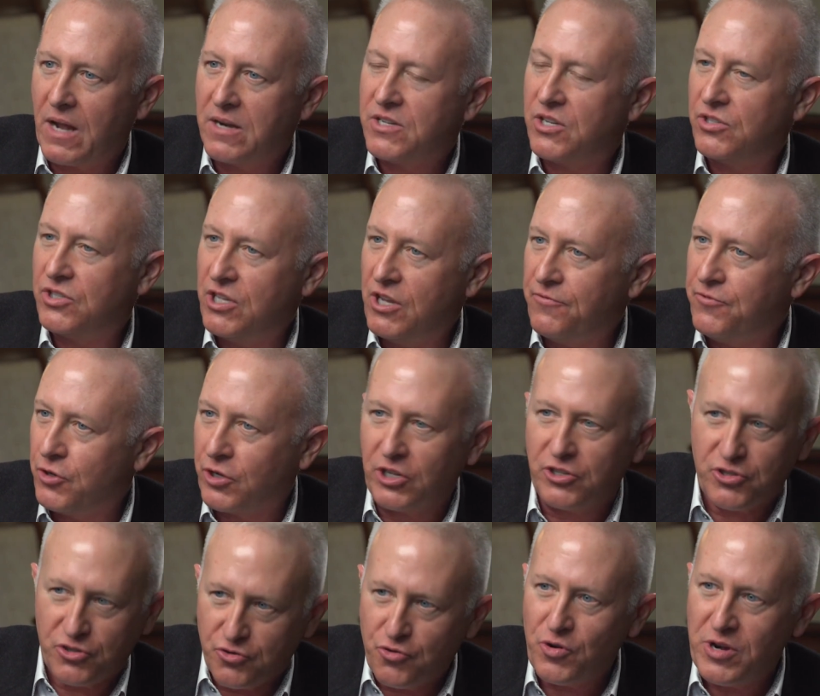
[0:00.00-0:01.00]
to see if you
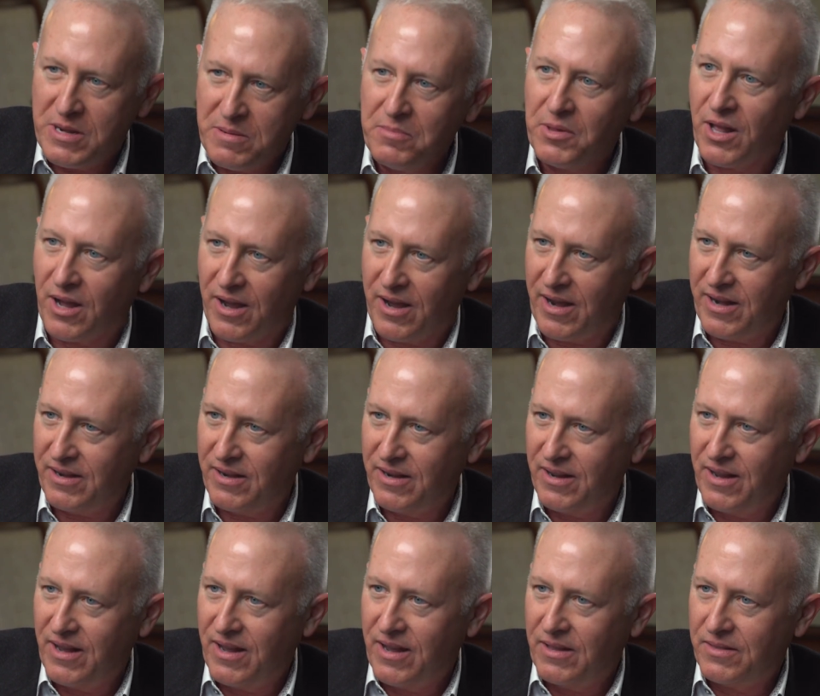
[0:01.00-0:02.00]
could streamline
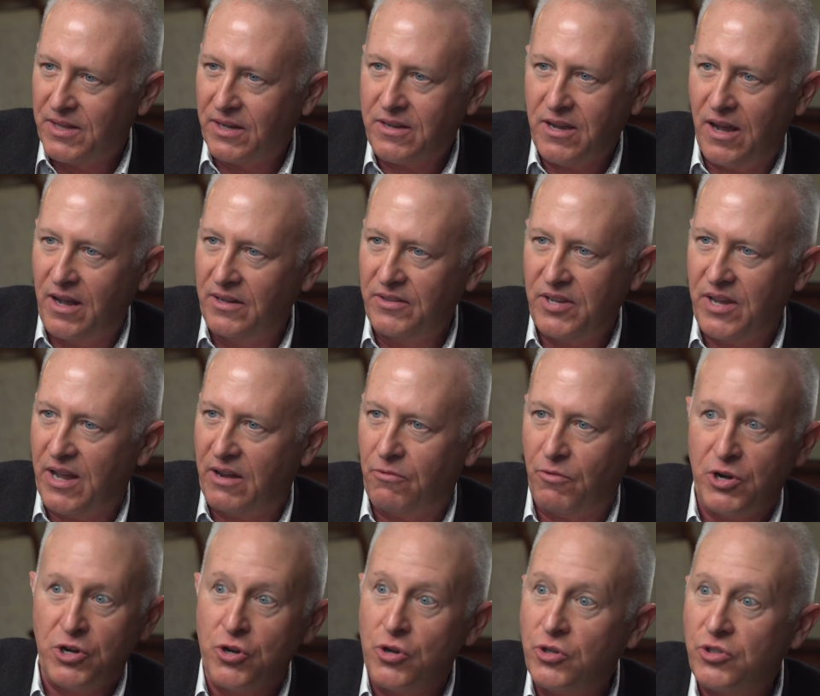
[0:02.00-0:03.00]
the content,
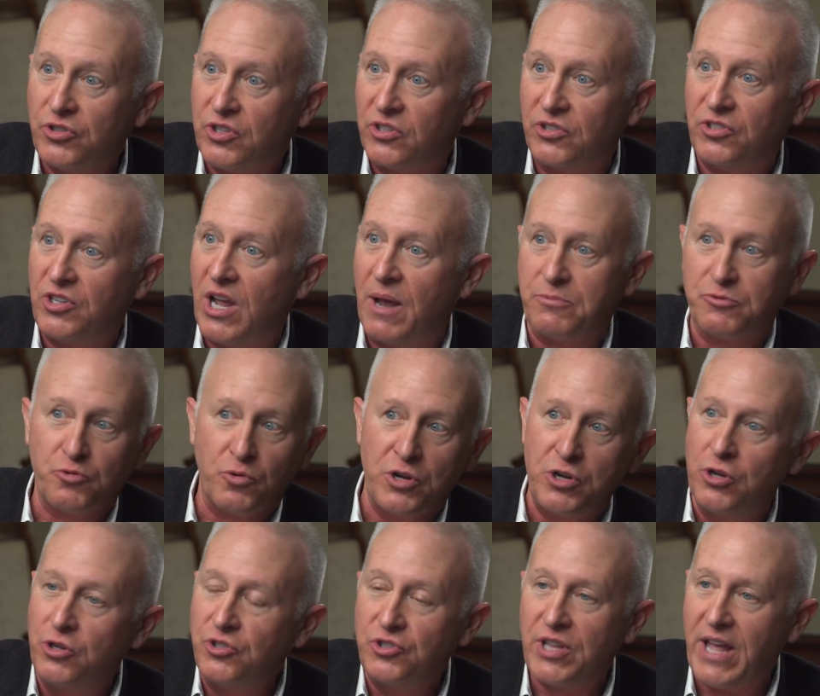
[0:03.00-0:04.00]
reduce the steps,
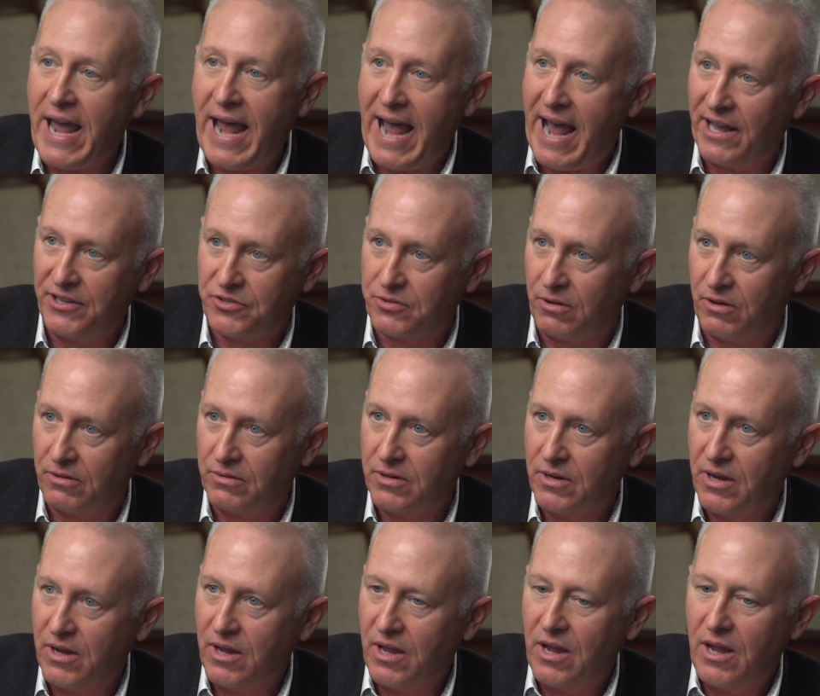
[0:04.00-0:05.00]
reduce the hassle.
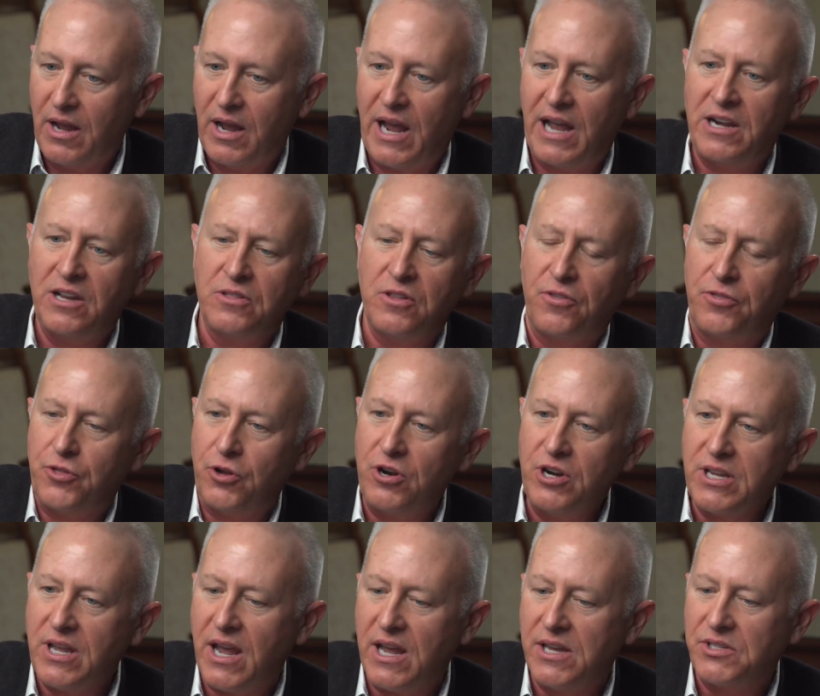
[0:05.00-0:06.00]
And in the
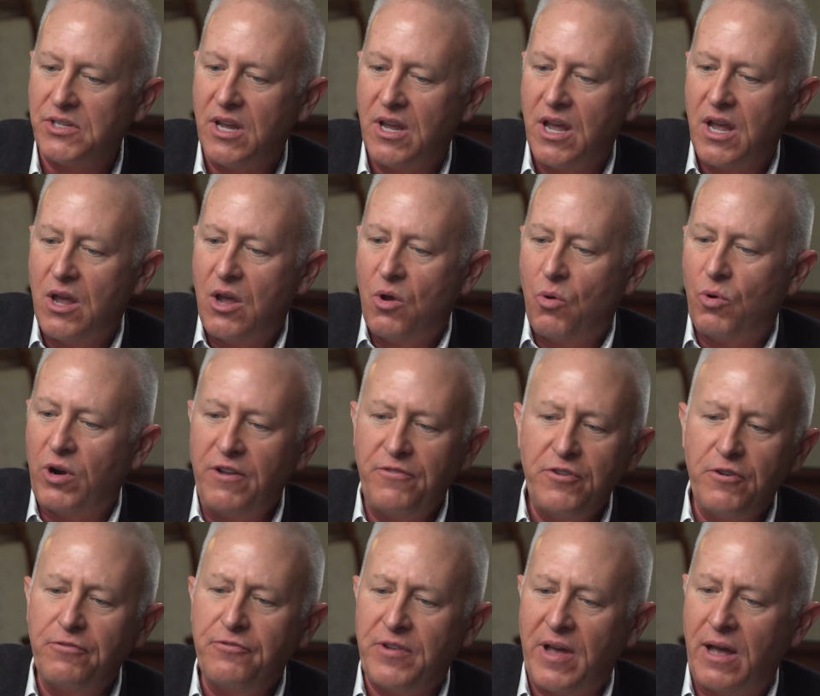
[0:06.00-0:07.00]
third case, what if
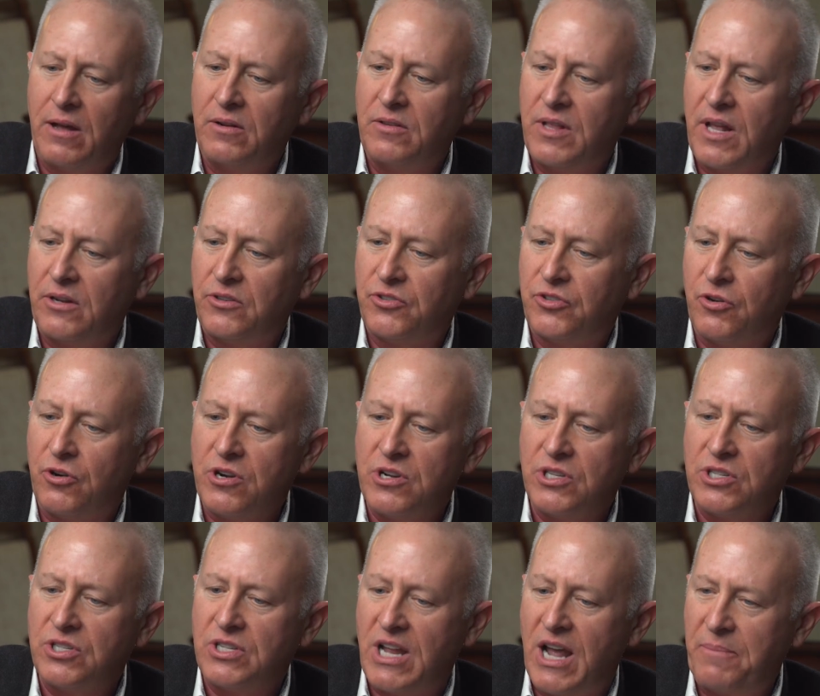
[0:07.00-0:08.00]
you found that certain
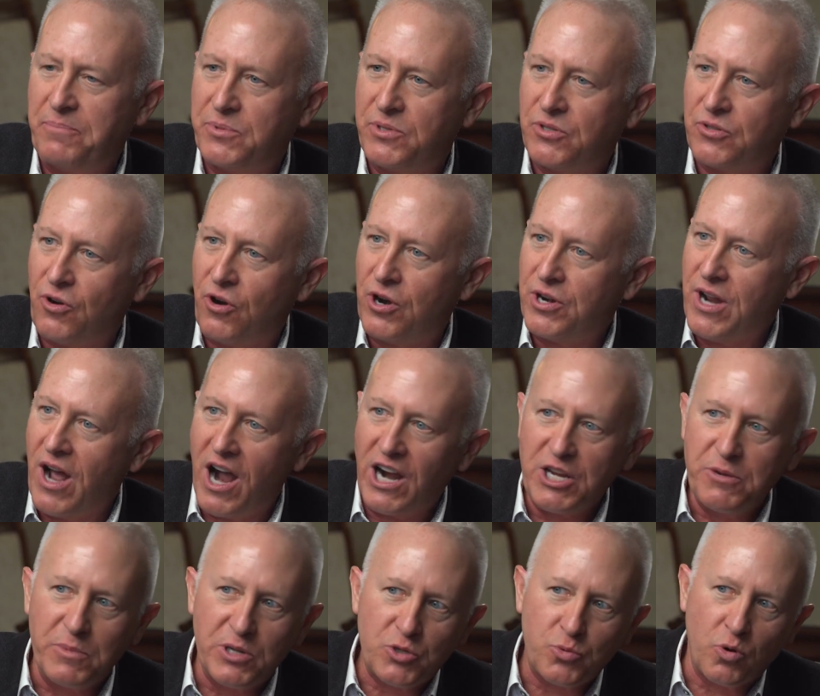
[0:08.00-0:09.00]
steps or
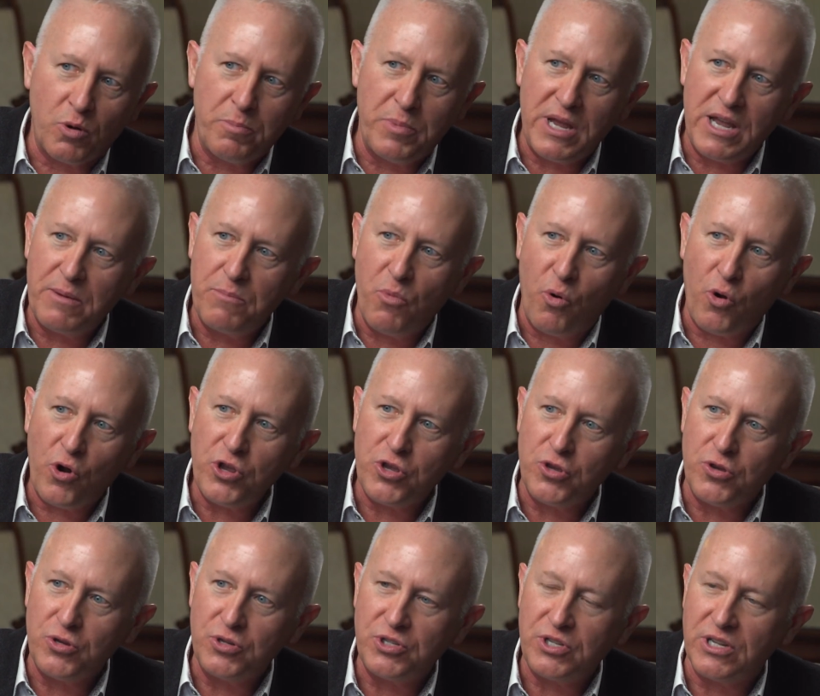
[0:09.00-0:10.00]
documents were being more
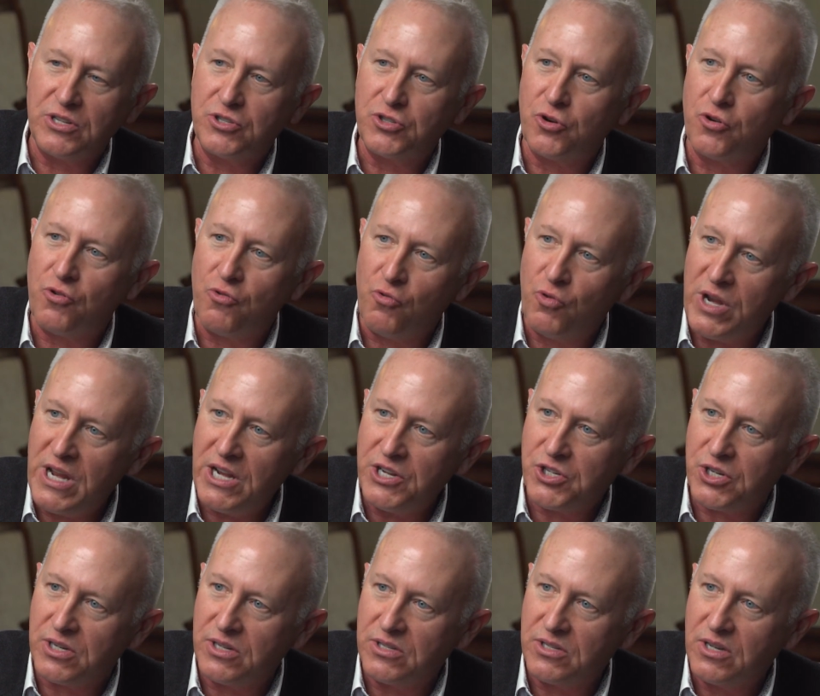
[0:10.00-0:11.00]
used in certain
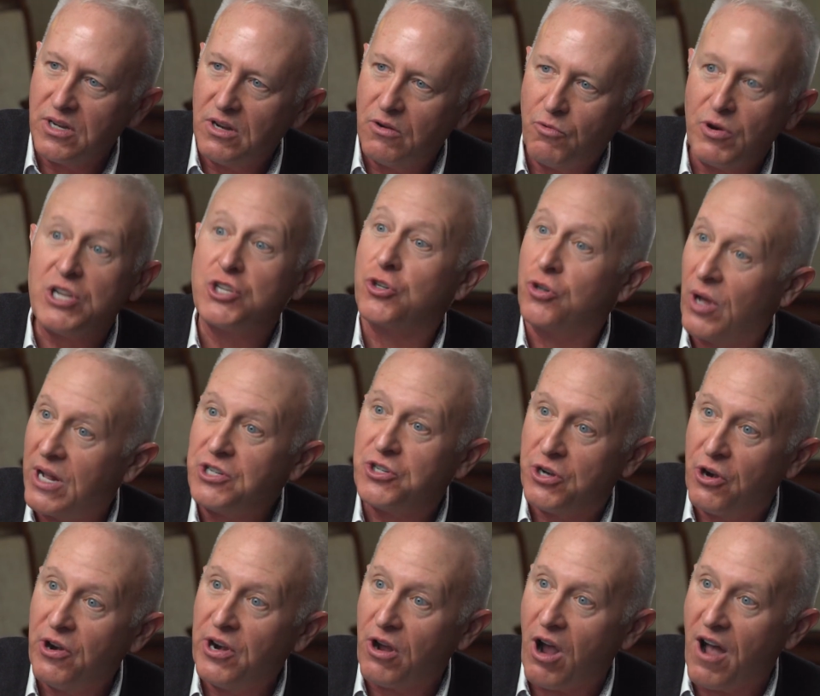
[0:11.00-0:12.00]
regions, regional
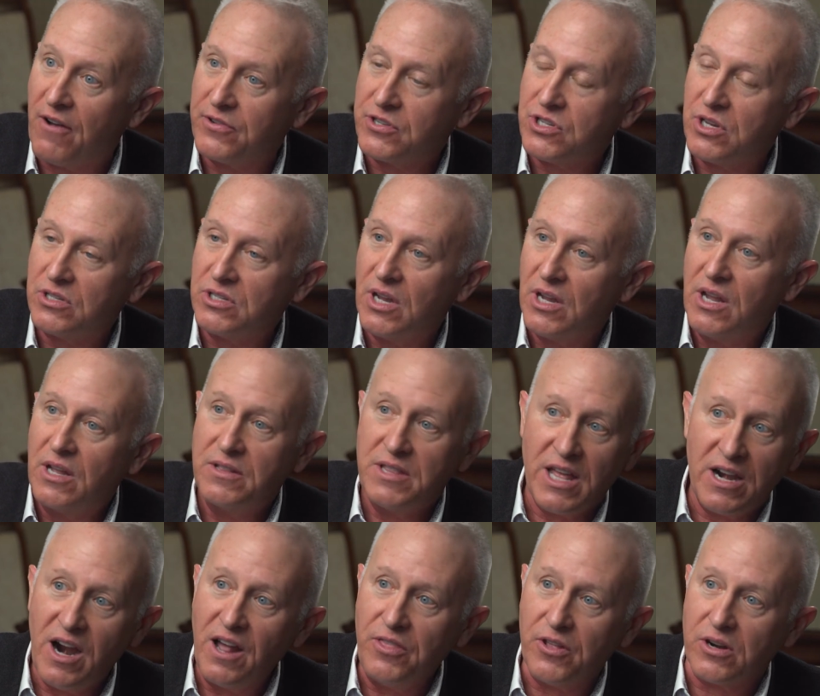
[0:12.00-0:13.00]
engineering offices,
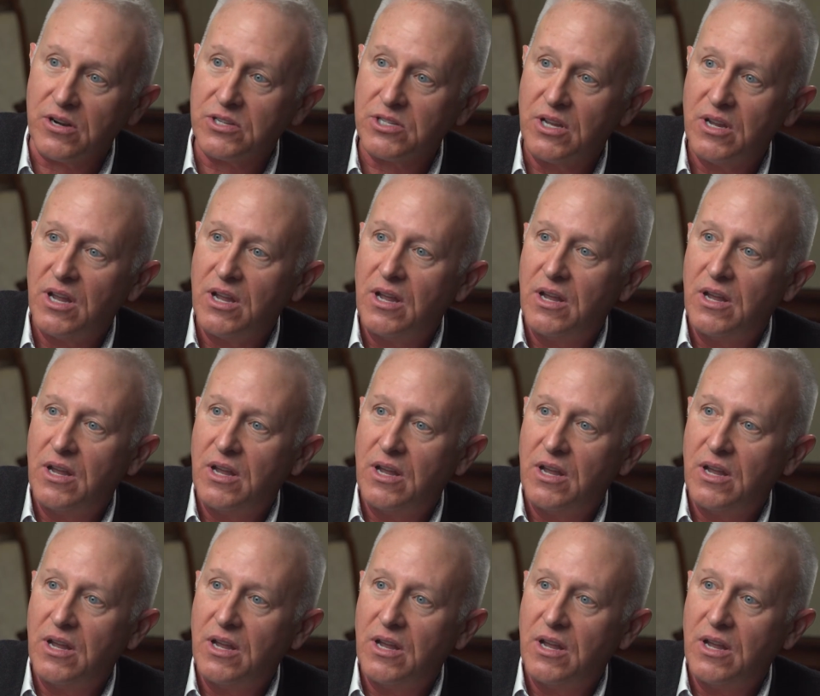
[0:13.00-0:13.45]
than others?